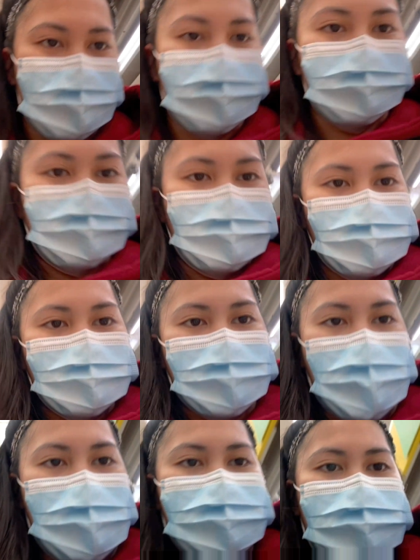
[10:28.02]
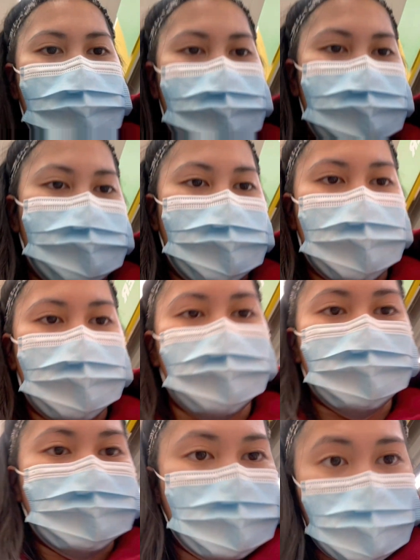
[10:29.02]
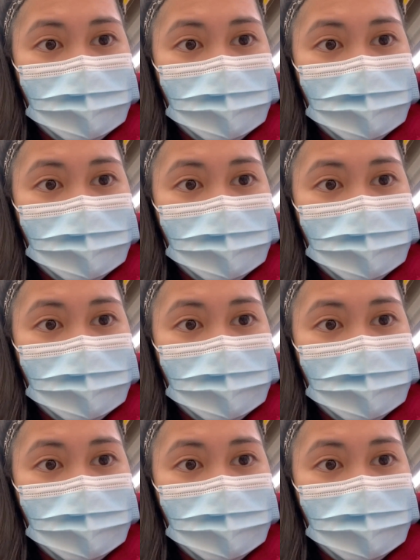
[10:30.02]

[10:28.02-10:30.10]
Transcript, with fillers: They don't have it here, so we're gonna go to the other